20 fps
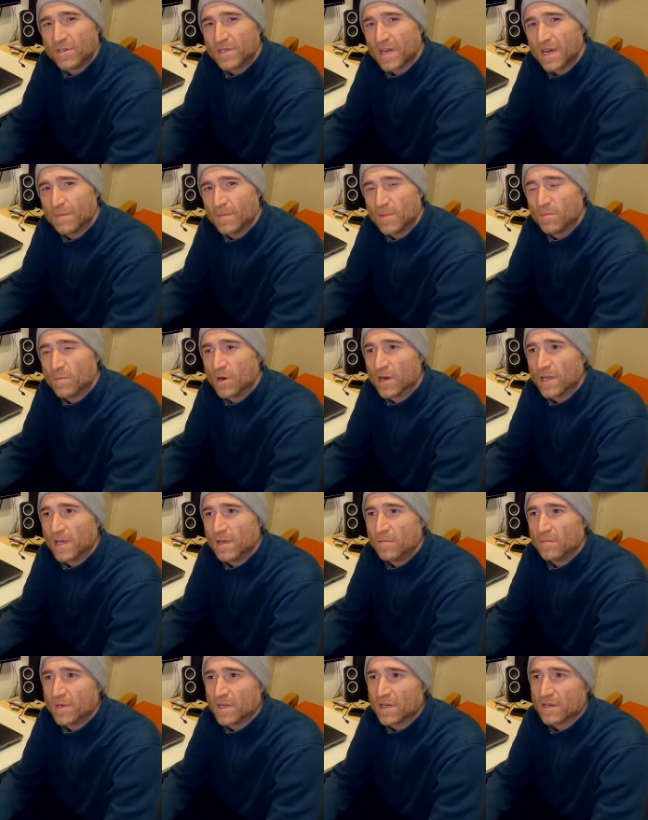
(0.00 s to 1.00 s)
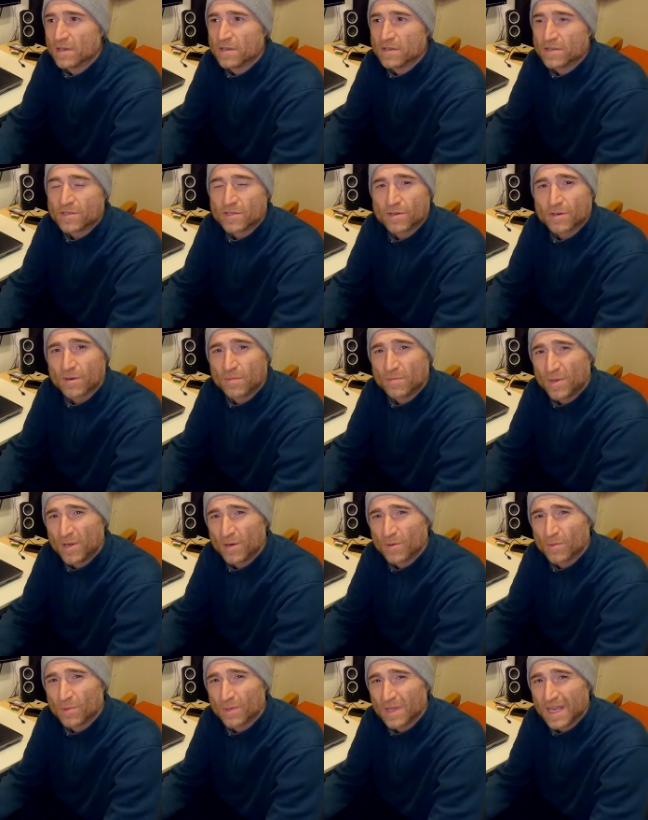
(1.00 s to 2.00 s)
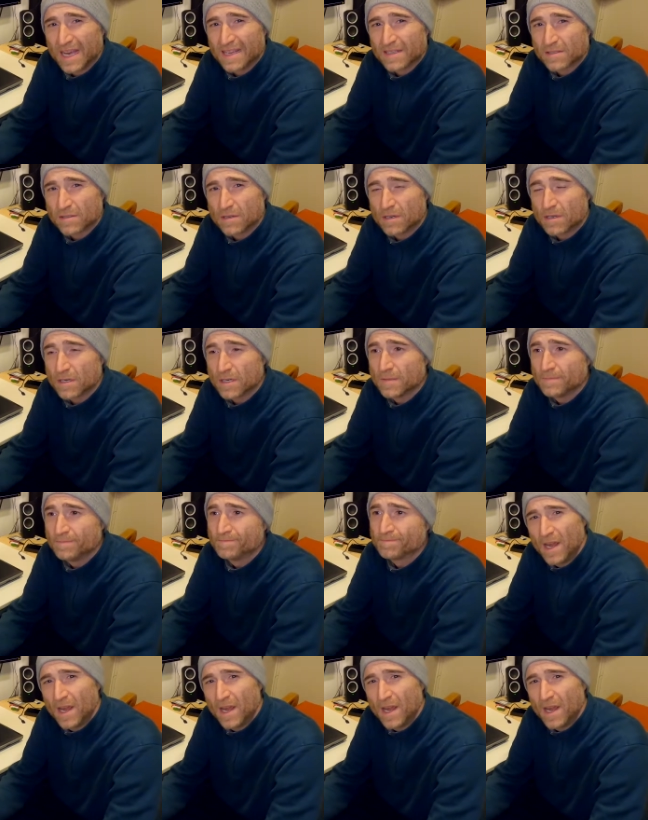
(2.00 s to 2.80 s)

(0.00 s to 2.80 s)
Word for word: you time and money because your computer will last longer